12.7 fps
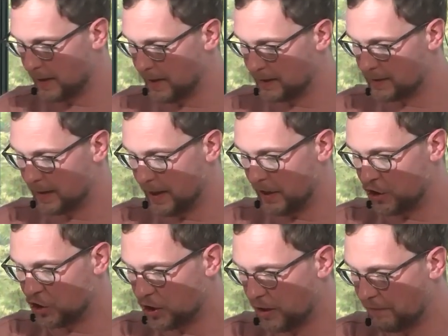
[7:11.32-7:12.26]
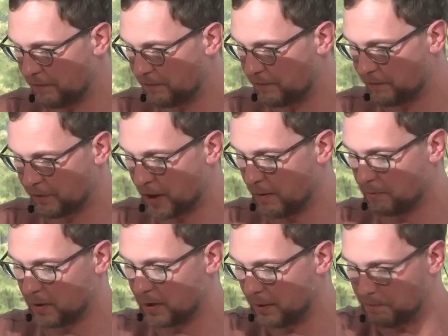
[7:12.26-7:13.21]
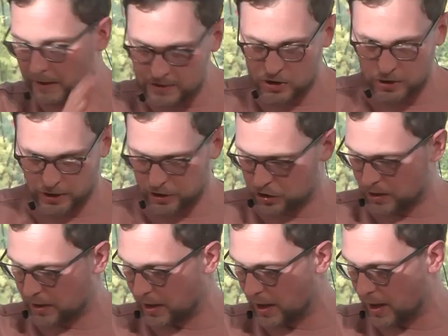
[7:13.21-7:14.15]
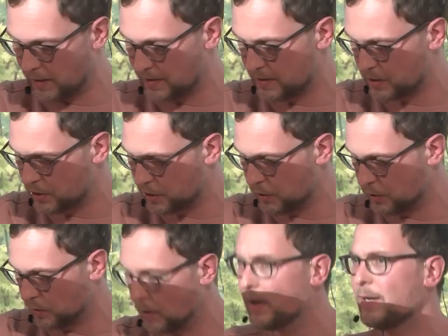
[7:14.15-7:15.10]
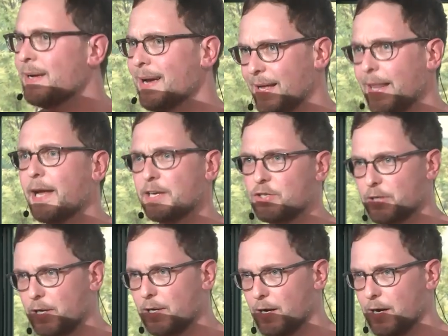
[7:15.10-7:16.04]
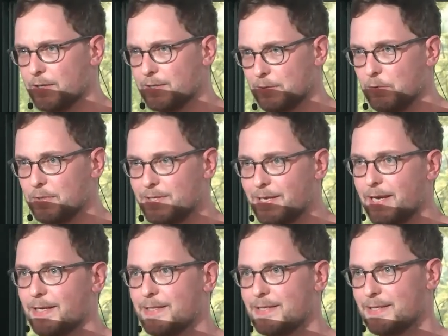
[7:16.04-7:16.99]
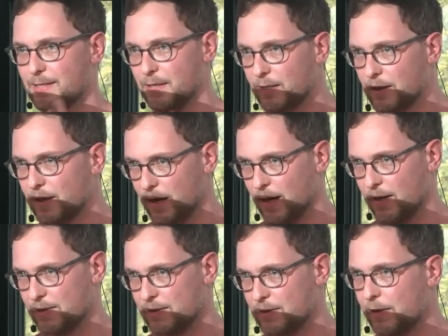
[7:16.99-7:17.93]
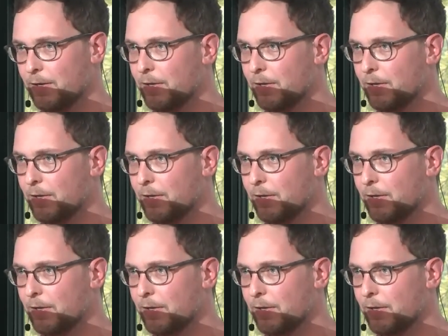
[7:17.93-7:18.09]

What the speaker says: is a shift from combustion engine cars to electric cars. And you would say it's still cars.